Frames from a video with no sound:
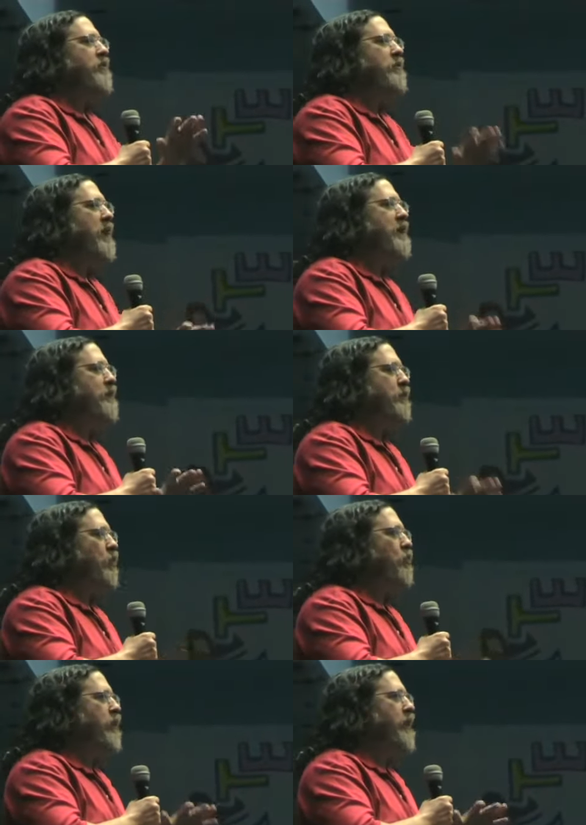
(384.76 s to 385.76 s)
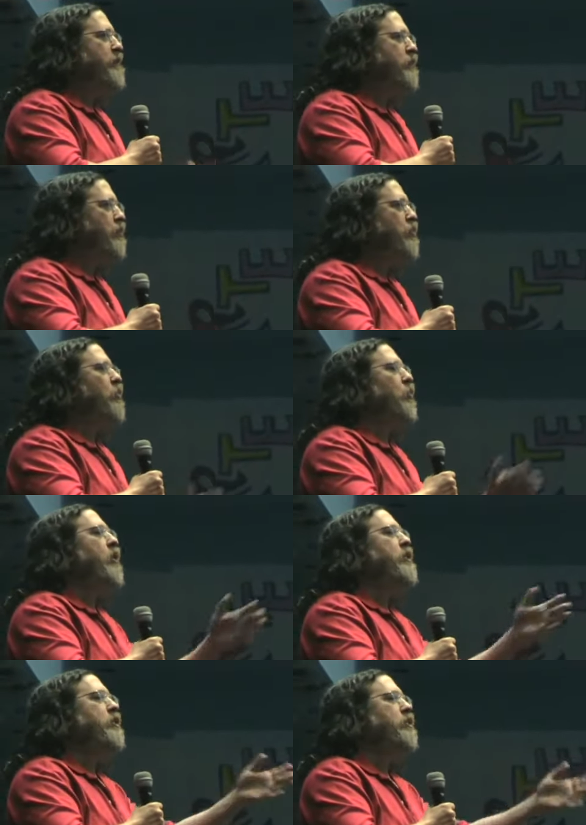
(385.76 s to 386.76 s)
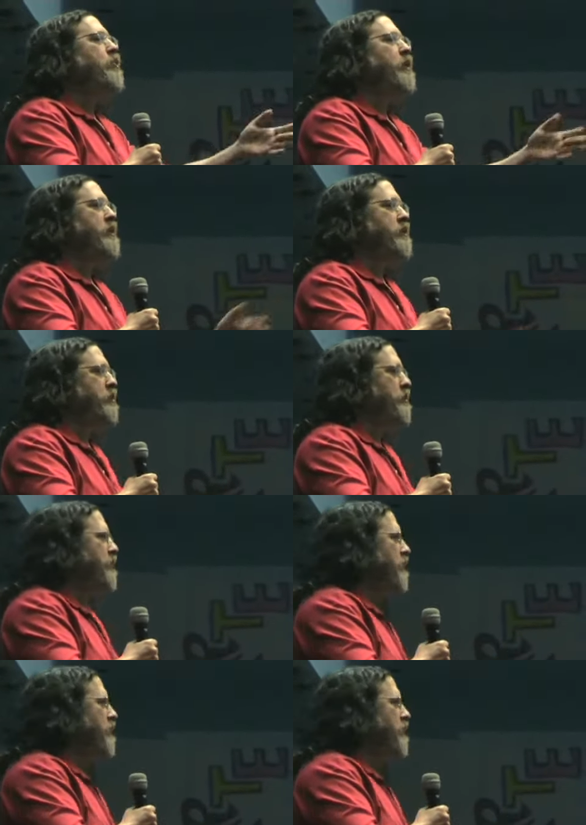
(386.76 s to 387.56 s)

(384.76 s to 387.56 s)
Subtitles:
to make the program do what you wish.